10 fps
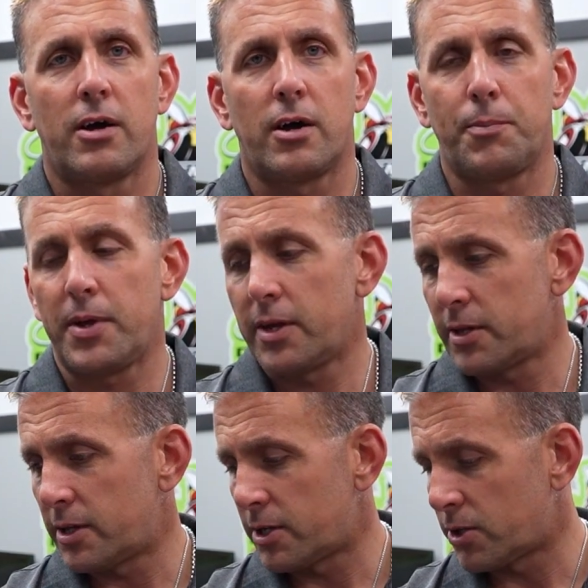uh,
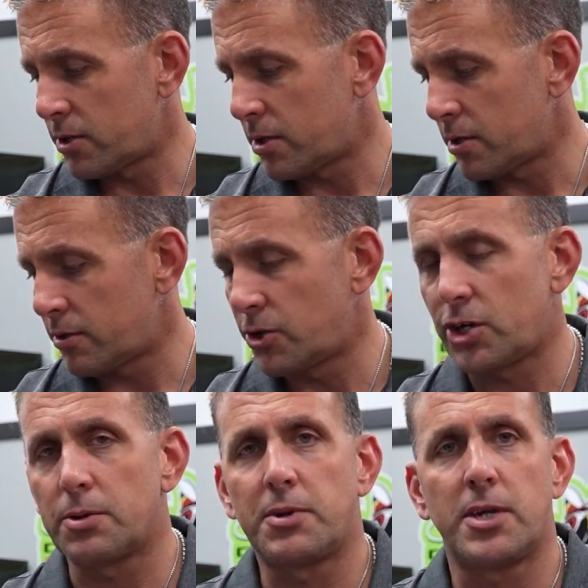being this uh, the
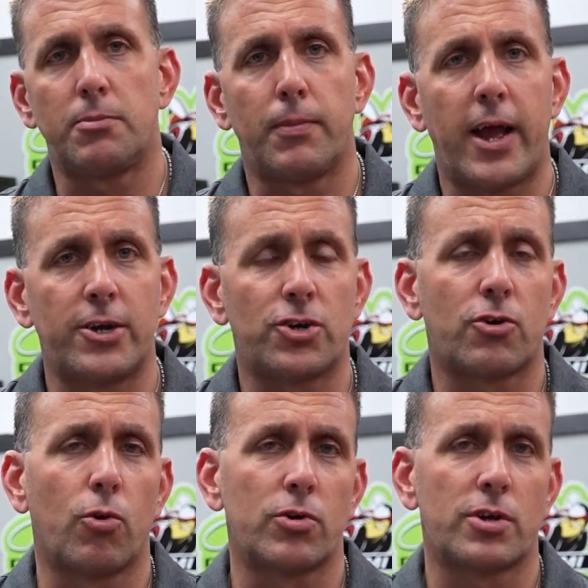GMC badge, of
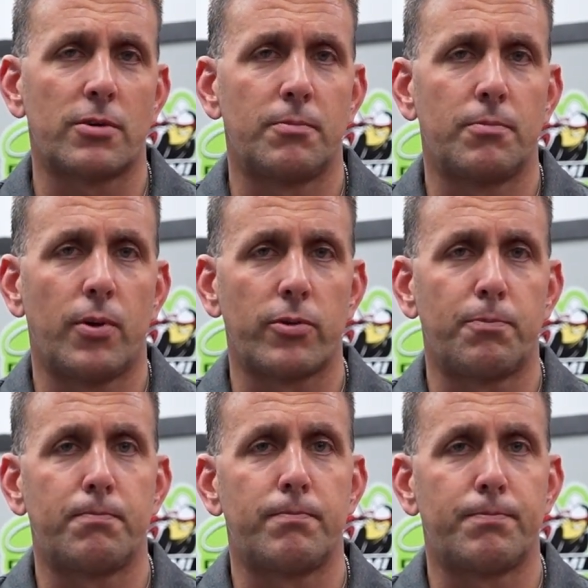course, both
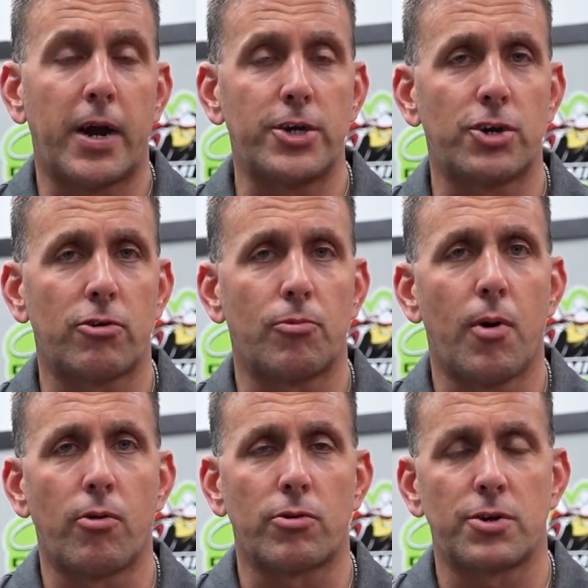by General
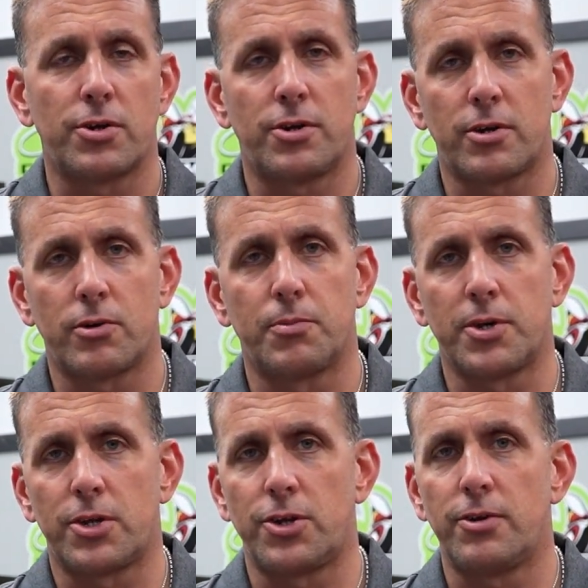Motors, you know,
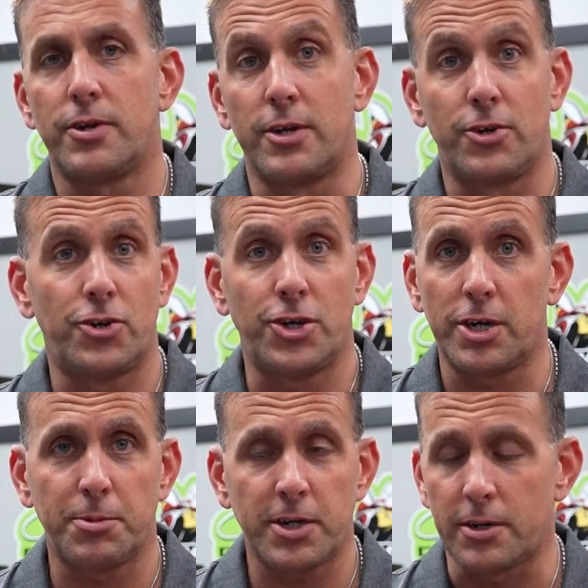but it's
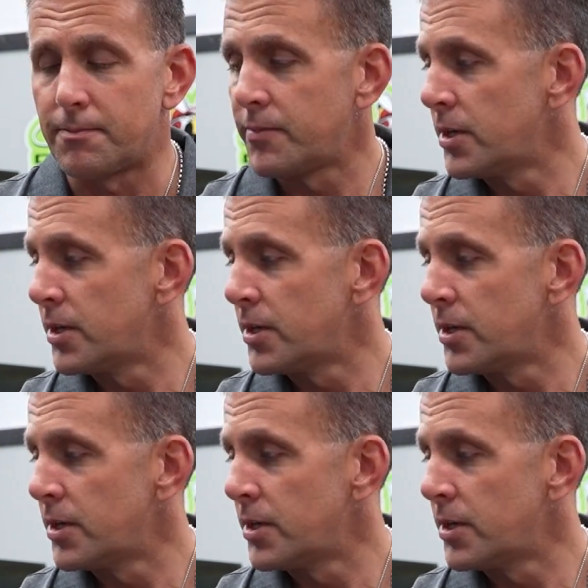GMC.